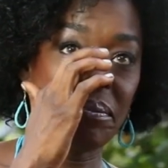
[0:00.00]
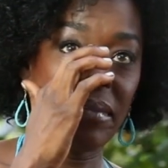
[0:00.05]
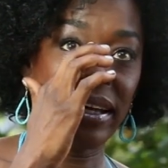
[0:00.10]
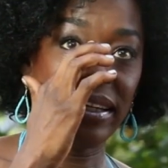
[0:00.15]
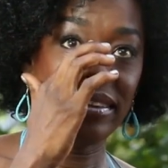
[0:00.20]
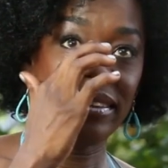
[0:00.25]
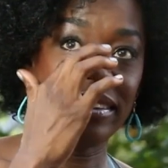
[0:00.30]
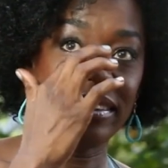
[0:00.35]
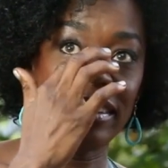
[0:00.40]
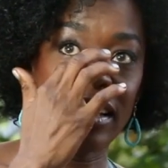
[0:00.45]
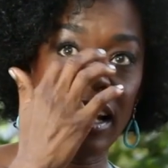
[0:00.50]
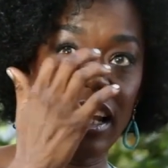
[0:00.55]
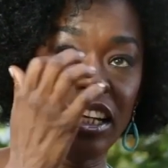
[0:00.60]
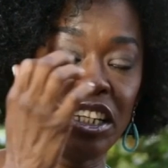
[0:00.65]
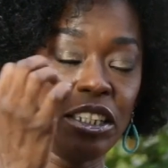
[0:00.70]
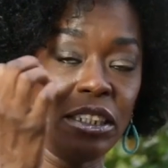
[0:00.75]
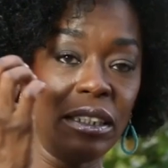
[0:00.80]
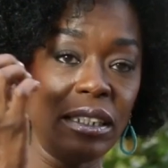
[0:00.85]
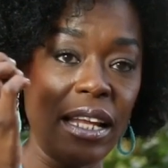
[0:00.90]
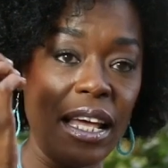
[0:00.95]
my
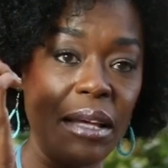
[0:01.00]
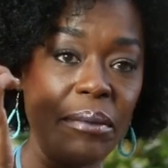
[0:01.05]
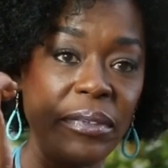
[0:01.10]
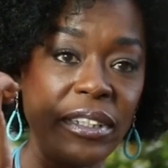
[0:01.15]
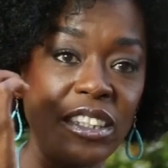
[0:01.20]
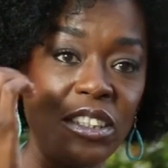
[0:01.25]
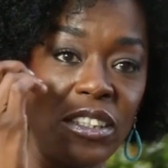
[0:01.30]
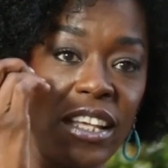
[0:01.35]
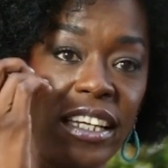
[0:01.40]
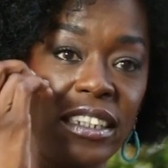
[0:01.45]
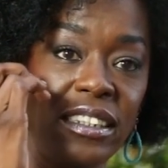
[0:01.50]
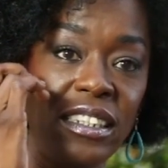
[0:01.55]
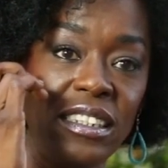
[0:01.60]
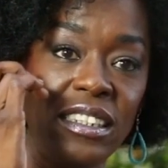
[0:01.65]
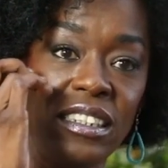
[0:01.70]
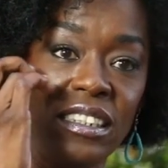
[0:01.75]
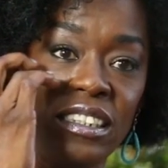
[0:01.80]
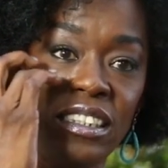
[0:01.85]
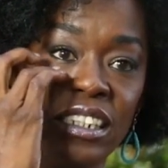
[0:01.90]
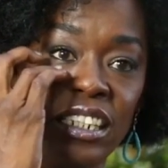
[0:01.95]
son. I'm
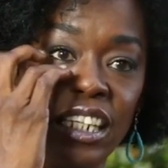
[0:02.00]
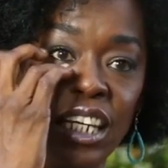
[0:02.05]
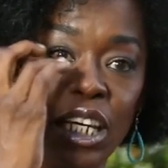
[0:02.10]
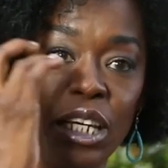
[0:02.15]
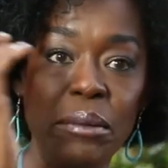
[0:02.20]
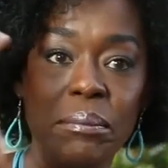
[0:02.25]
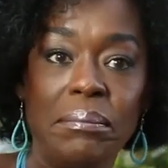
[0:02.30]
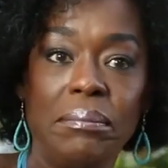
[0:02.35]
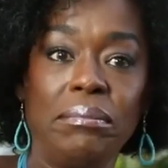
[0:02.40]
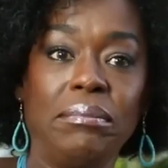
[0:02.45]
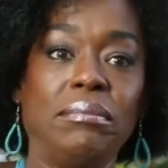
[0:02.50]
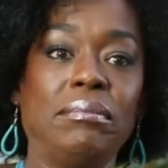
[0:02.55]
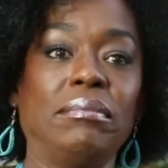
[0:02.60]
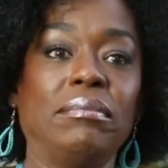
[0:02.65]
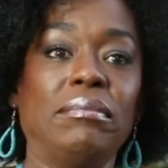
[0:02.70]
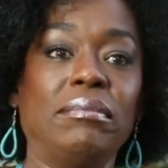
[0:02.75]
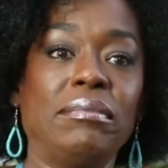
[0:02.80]
excited to see him.